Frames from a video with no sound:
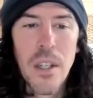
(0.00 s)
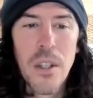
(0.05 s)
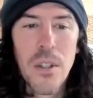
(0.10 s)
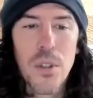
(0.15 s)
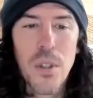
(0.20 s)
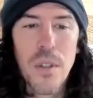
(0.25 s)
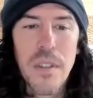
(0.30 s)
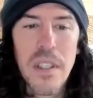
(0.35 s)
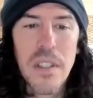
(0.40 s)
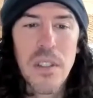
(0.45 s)

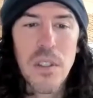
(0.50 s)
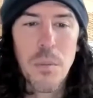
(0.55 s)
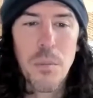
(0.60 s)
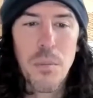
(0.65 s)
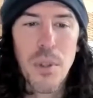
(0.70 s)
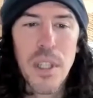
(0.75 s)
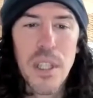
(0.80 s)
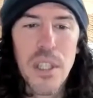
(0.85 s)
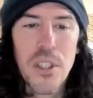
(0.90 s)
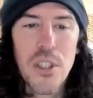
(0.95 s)
Serving as a
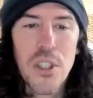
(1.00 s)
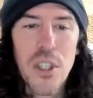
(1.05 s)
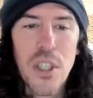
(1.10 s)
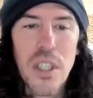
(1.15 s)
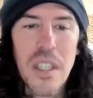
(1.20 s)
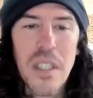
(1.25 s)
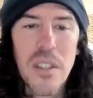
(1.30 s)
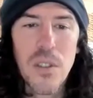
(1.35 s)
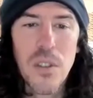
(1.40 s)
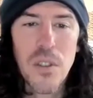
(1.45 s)
bridge,
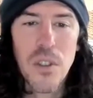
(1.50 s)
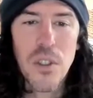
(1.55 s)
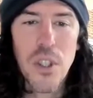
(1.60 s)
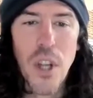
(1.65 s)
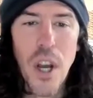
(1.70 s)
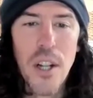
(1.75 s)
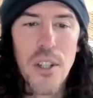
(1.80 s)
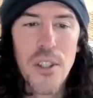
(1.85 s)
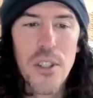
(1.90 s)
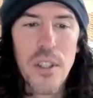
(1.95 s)
he is a
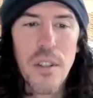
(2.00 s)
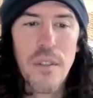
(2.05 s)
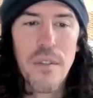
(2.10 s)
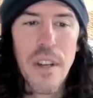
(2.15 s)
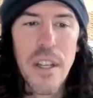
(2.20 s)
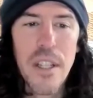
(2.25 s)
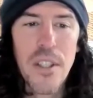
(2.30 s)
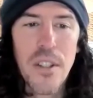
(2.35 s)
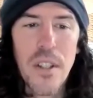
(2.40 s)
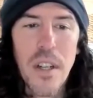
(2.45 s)
staunch
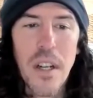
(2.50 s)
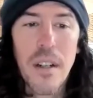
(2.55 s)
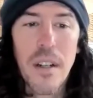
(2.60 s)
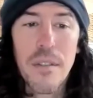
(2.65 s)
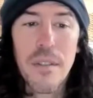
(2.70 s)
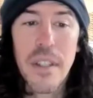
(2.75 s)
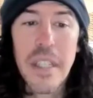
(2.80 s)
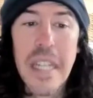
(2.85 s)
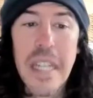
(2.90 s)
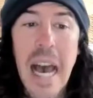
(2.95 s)
defender
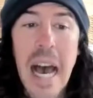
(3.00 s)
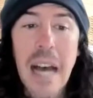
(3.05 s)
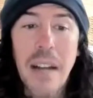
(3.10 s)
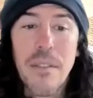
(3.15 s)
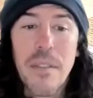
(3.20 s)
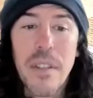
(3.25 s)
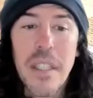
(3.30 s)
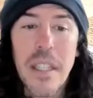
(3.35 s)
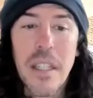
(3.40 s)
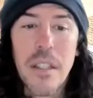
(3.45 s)
of and
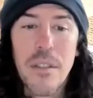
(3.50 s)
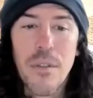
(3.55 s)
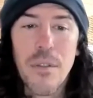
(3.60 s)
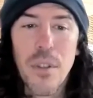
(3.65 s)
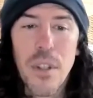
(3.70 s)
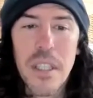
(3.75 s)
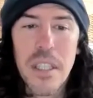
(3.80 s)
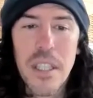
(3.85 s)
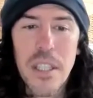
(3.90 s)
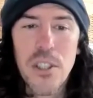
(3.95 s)
advocate
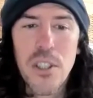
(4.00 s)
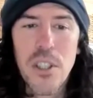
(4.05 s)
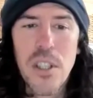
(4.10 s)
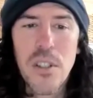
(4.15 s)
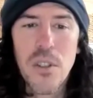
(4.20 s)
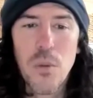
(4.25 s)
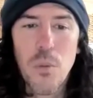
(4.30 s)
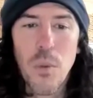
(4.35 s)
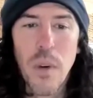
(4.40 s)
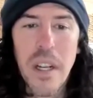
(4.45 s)
for
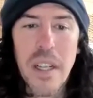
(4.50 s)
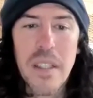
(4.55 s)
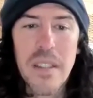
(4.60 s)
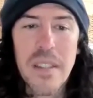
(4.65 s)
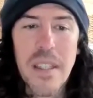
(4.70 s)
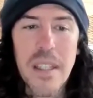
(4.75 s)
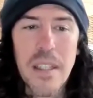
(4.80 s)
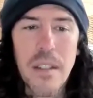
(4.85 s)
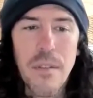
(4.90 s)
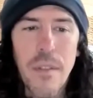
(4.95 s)
Indigenous
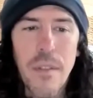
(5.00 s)
rights and